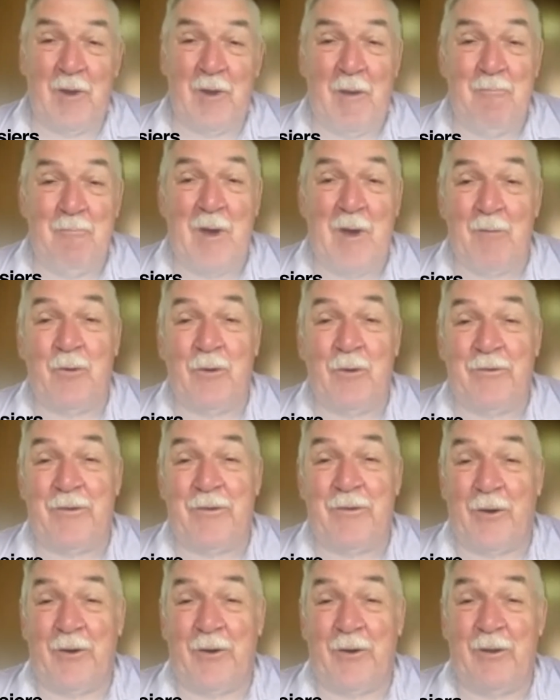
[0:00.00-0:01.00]
met with
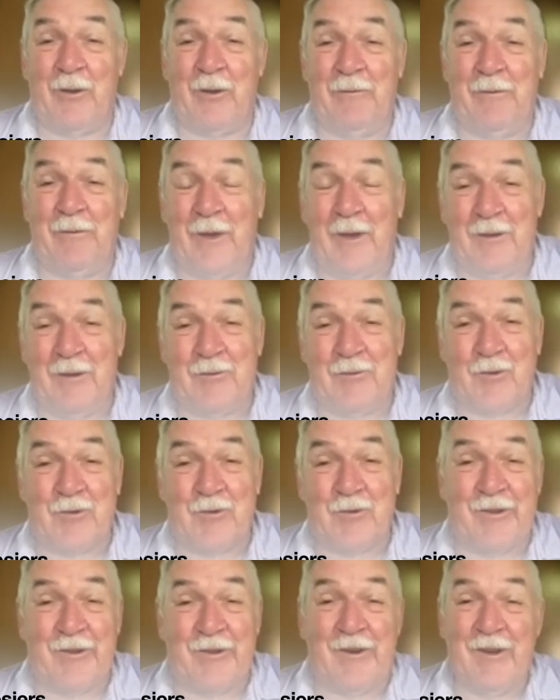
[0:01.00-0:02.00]
all of the
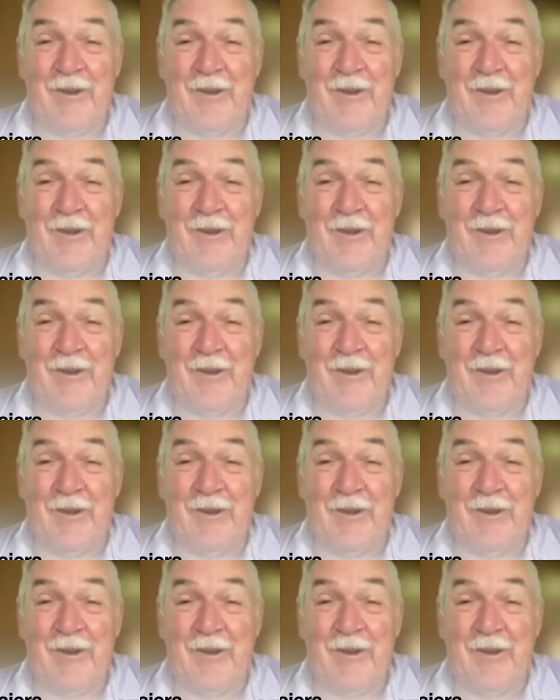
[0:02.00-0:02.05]
Georgian